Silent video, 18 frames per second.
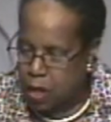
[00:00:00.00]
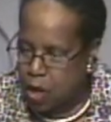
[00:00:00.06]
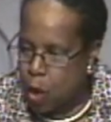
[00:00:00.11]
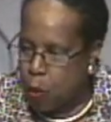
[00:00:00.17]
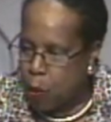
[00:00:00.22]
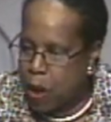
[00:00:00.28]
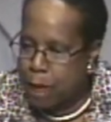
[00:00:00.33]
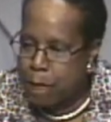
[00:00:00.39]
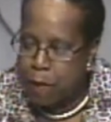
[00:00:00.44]

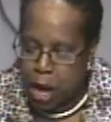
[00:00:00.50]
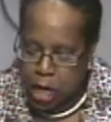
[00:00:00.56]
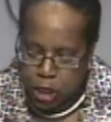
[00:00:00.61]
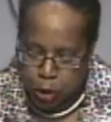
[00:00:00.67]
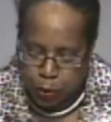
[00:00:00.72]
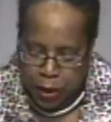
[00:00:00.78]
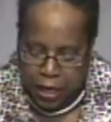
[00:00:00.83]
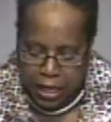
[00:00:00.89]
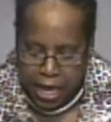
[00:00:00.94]
We
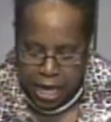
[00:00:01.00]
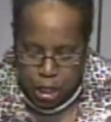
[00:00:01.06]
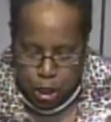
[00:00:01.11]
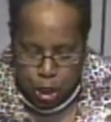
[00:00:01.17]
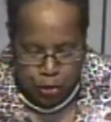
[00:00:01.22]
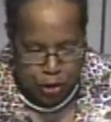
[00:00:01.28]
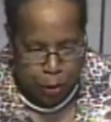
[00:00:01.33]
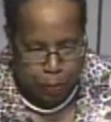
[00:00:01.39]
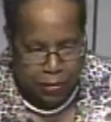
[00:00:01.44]
must begin
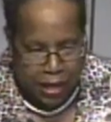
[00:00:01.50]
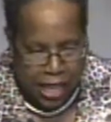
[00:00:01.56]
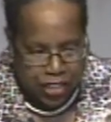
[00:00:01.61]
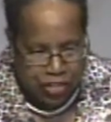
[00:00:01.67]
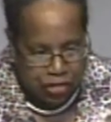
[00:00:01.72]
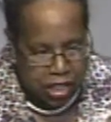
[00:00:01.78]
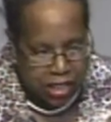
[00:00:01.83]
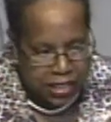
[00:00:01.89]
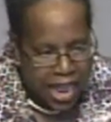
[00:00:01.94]
to
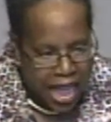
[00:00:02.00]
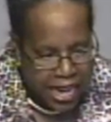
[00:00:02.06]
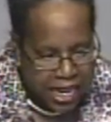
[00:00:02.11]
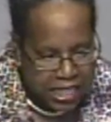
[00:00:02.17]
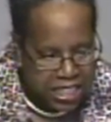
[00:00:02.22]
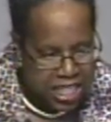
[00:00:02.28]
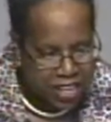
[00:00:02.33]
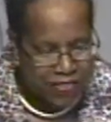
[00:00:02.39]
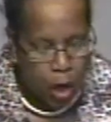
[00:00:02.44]
replace the
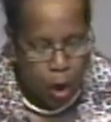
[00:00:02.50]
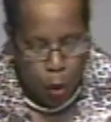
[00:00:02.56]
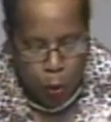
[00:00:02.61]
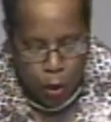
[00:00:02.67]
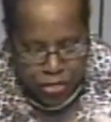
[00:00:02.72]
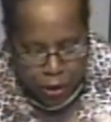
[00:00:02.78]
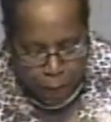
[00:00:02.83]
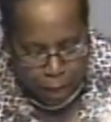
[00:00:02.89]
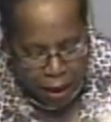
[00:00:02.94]
negative
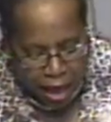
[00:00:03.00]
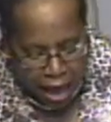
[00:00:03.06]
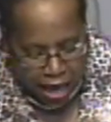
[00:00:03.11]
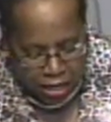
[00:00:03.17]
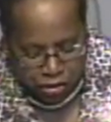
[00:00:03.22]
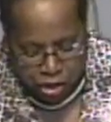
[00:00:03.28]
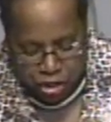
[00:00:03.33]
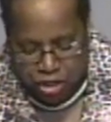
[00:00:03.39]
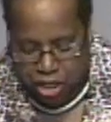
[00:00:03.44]
with a
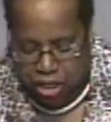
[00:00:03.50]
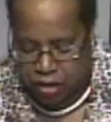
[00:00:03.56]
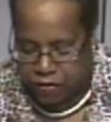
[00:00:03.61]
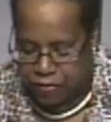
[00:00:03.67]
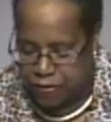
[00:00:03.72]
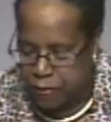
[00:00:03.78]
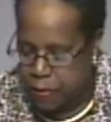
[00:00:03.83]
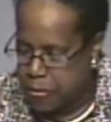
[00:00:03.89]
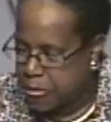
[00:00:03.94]

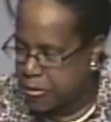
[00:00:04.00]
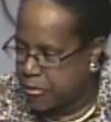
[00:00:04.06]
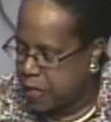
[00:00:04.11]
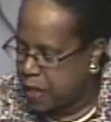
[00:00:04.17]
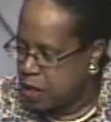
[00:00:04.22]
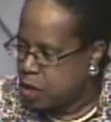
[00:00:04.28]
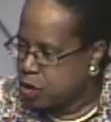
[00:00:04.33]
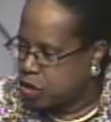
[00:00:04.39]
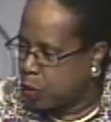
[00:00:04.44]
positive.
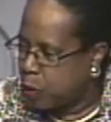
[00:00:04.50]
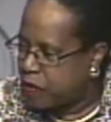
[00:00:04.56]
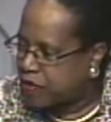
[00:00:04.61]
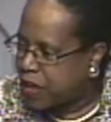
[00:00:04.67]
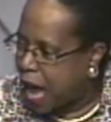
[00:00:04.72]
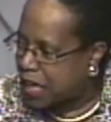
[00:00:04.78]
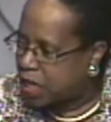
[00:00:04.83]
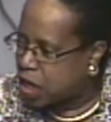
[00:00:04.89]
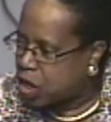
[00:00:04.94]
So we've
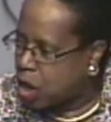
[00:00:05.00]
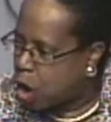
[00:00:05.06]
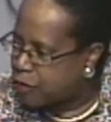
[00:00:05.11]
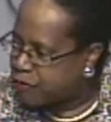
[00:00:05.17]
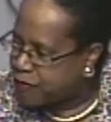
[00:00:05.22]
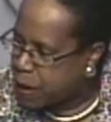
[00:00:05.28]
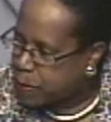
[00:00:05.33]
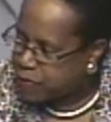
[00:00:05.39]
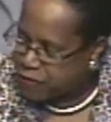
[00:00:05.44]
got to go
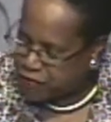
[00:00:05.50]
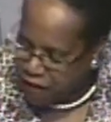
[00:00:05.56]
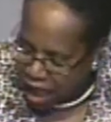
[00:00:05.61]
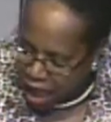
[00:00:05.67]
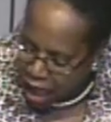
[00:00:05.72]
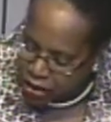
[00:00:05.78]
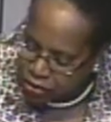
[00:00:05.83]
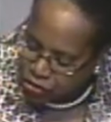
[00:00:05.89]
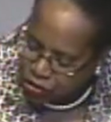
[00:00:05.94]
from
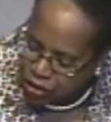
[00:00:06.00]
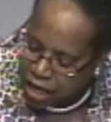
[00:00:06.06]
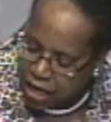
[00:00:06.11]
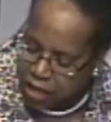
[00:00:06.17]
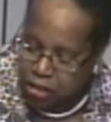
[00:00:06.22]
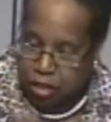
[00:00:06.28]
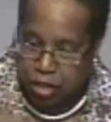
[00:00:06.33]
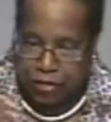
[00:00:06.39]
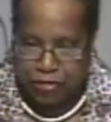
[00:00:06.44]

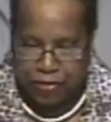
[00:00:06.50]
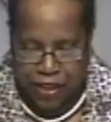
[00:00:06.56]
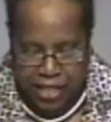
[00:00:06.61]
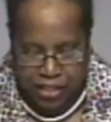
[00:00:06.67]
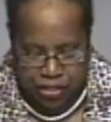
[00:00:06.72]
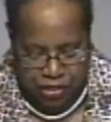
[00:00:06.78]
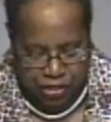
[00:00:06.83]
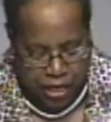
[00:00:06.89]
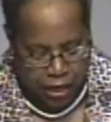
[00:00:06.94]
fasting to
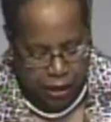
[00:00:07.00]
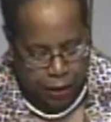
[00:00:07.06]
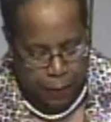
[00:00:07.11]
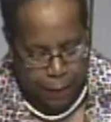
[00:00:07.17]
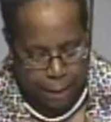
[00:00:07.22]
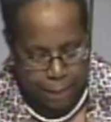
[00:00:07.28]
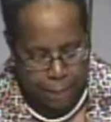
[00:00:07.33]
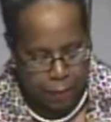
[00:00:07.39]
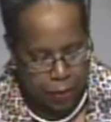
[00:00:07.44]
feasting.
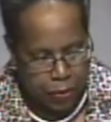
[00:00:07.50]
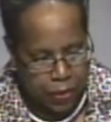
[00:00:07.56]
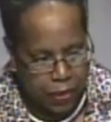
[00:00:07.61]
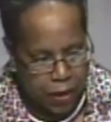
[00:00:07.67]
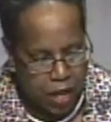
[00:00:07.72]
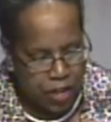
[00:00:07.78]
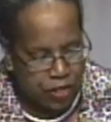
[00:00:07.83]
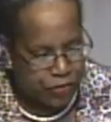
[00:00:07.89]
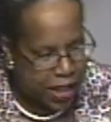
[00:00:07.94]

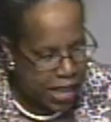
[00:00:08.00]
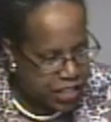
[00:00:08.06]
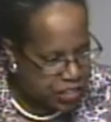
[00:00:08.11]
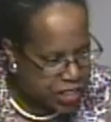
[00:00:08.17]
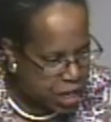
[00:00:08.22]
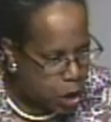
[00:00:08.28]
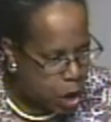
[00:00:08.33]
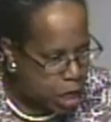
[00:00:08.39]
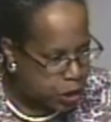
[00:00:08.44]

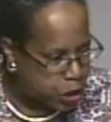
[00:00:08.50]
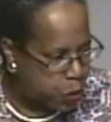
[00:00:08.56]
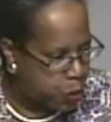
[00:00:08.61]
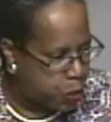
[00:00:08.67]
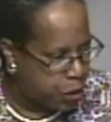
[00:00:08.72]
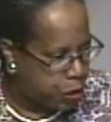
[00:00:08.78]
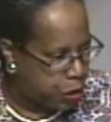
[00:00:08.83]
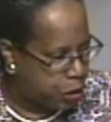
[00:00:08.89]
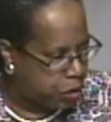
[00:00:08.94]
Feasting on the
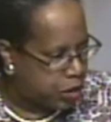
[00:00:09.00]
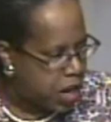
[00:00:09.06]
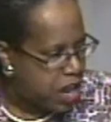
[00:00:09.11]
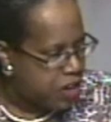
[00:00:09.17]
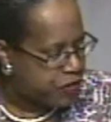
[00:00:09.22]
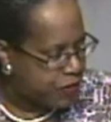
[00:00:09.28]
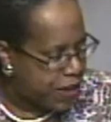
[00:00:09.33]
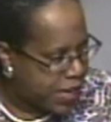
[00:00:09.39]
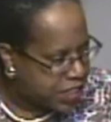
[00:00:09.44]
word,
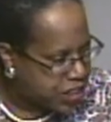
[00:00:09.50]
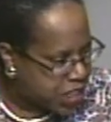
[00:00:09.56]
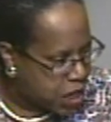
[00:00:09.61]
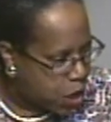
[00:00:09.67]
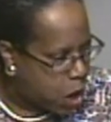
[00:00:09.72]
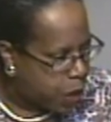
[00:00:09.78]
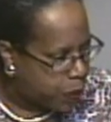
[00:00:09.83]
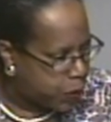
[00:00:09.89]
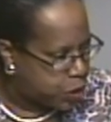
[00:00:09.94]

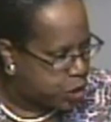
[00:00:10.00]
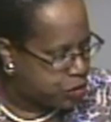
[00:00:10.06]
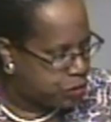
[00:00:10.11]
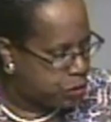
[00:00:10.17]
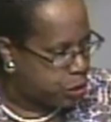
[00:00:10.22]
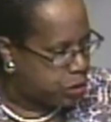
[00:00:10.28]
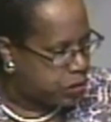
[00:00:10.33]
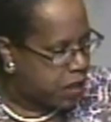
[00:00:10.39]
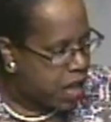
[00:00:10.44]
feasting on the
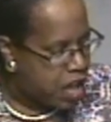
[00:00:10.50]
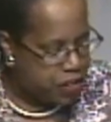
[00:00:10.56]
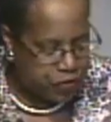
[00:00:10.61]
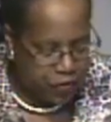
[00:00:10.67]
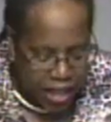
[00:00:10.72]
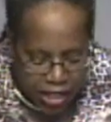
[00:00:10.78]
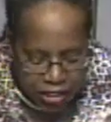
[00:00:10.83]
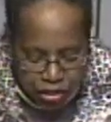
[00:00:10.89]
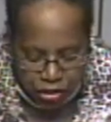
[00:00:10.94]
truth,
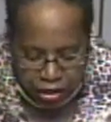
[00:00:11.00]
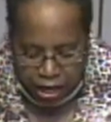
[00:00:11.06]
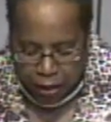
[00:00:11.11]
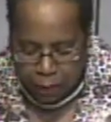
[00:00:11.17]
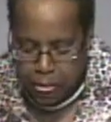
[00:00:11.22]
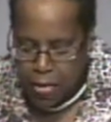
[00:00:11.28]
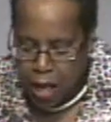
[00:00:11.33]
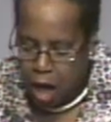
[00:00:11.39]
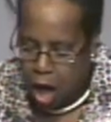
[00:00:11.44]

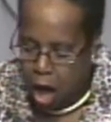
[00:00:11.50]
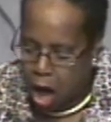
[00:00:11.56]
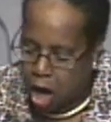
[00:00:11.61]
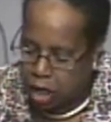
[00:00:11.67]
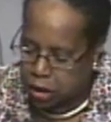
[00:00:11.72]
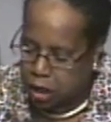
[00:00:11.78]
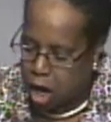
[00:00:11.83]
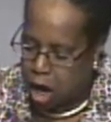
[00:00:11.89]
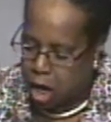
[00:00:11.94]
feasting
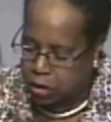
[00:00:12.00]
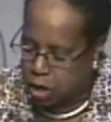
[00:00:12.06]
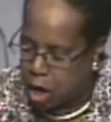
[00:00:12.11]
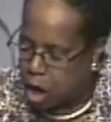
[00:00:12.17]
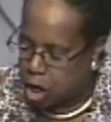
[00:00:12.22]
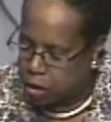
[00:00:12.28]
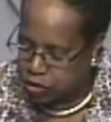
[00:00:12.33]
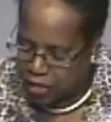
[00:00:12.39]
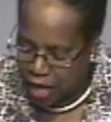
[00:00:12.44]

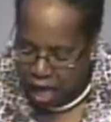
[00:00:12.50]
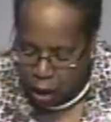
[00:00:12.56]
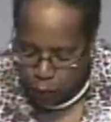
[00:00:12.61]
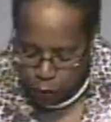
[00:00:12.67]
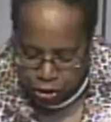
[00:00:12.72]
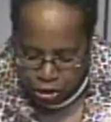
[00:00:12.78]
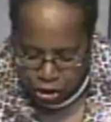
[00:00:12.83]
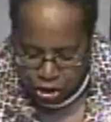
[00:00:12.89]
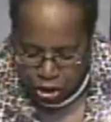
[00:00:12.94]
on that
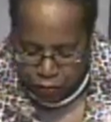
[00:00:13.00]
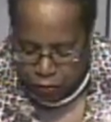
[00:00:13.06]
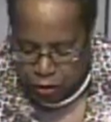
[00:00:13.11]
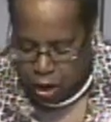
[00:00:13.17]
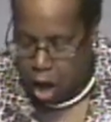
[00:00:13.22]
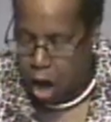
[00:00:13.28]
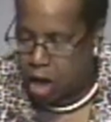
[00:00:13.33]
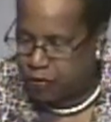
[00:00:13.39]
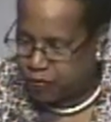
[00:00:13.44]
which is of
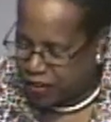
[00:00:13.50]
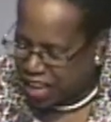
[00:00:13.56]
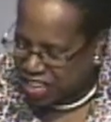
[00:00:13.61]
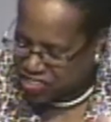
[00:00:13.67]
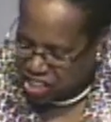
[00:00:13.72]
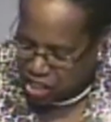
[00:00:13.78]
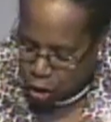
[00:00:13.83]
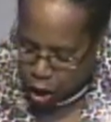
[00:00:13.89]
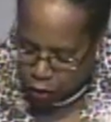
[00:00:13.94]
God,
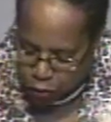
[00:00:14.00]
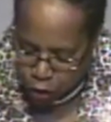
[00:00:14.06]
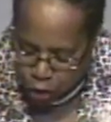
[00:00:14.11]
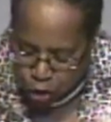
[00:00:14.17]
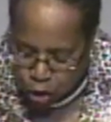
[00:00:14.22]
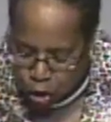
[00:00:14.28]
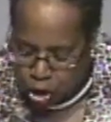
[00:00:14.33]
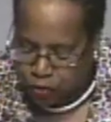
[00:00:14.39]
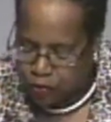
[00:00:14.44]
feasting on the
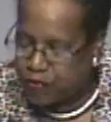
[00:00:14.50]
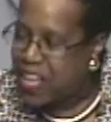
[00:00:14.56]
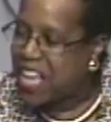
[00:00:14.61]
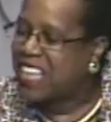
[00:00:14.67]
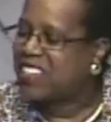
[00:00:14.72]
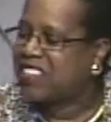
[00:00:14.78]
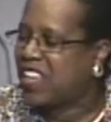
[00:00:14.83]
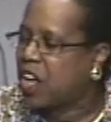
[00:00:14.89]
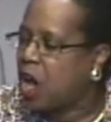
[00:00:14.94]
good,
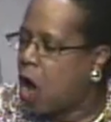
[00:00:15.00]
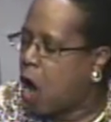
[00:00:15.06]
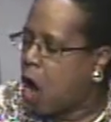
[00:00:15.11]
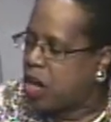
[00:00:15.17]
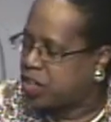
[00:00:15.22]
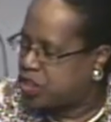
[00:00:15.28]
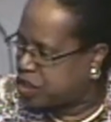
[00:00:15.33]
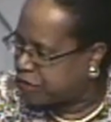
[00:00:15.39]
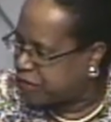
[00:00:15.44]
feasting
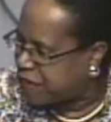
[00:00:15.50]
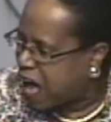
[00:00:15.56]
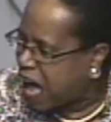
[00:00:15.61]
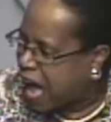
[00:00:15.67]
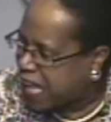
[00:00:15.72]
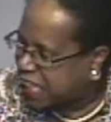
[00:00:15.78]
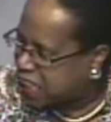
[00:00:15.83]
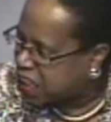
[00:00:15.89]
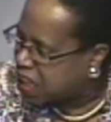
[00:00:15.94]
on
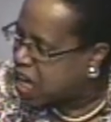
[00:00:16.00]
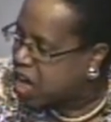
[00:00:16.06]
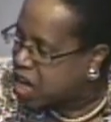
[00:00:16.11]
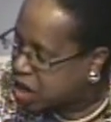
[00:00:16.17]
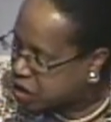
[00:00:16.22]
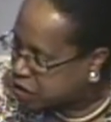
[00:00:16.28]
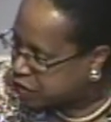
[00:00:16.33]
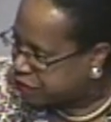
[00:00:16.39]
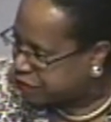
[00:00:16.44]
divine
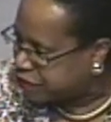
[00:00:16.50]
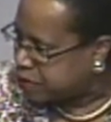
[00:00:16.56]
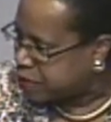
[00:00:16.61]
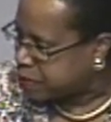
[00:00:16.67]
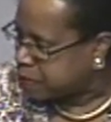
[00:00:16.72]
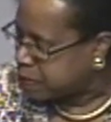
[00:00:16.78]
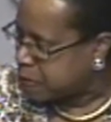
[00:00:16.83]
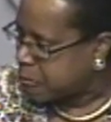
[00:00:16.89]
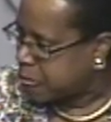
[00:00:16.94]
love.
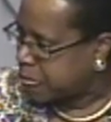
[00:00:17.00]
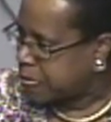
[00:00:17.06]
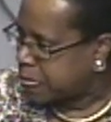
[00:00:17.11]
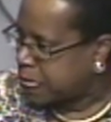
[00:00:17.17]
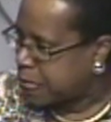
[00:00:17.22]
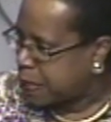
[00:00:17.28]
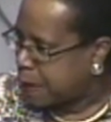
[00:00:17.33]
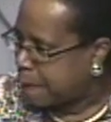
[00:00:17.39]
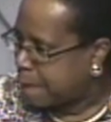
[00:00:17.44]

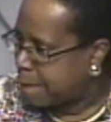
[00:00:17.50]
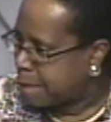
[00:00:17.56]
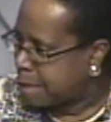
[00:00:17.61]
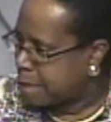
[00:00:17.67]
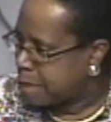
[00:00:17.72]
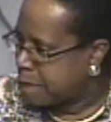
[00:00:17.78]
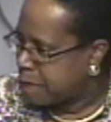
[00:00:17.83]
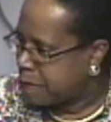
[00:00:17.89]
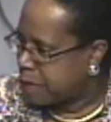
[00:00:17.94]

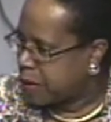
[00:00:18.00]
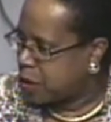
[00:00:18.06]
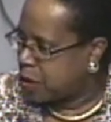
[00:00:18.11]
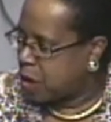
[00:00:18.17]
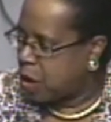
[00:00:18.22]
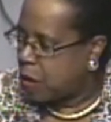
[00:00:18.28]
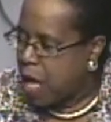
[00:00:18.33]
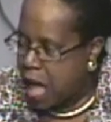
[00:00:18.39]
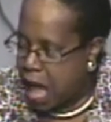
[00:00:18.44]
You
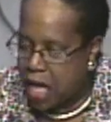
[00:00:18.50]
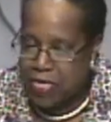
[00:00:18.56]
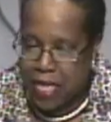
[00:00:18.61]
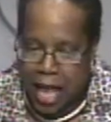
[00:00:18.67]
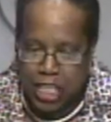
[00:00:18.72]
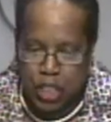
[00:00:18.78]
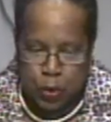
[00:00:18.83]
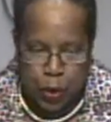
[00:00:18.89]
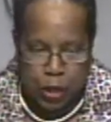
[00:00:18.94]
know, and
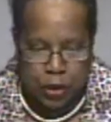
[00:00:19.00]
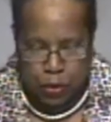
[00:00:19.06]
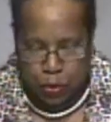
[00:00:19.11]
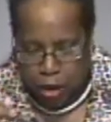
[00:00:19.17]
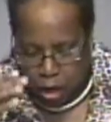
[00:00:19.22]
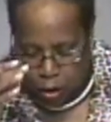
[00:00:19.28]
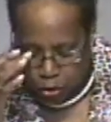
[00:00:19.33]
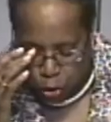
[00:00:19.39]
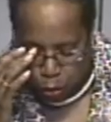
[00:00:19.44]
that's what
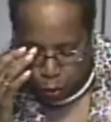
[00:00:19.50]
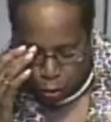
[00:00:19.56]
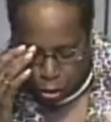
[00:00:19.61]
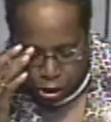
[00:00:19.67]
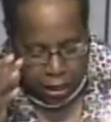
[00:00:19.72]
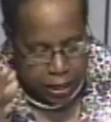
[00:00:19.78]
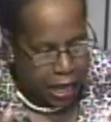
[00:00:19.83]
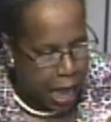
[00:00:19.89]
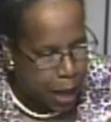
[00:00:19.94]
the
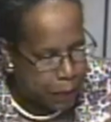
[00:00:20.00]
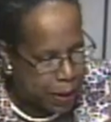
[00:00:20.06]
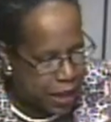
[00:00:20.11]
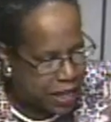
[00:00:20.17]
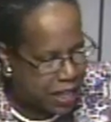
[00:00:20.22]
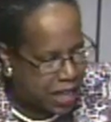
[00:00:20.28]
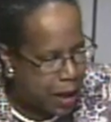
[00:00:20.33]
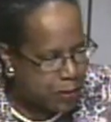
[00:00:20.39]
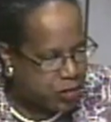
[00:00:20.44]
word
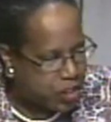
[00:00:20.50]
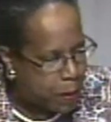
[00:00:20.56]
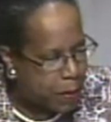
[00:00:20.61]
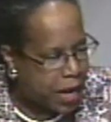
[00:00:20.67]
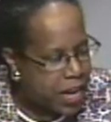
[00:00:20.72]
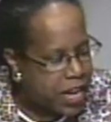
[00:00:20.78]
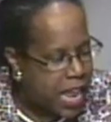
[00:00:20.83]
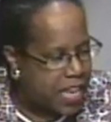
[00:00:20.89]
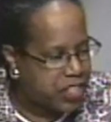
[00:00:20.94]
agape comes from.
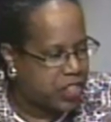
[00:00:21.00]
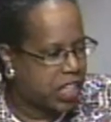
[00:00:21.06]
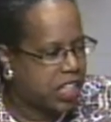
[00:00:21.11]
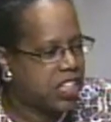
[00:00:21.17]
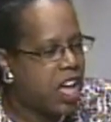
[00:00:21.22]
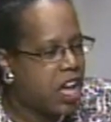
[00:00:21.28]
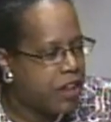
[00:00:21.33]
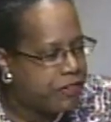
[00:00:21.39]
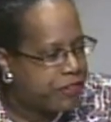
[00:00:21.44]
It's a
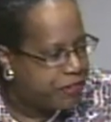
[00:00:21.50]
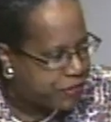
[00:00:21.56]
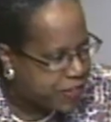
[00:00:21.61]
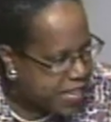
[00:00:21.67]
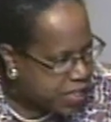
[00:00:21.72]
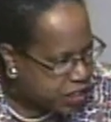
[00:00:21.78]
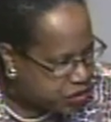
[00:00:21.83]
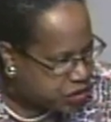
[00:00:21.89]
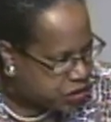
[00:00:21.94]
love
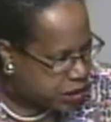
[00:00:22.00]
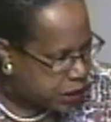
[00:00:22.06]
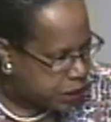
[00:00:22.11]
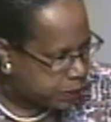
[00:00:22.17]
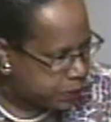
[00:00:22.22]
feast.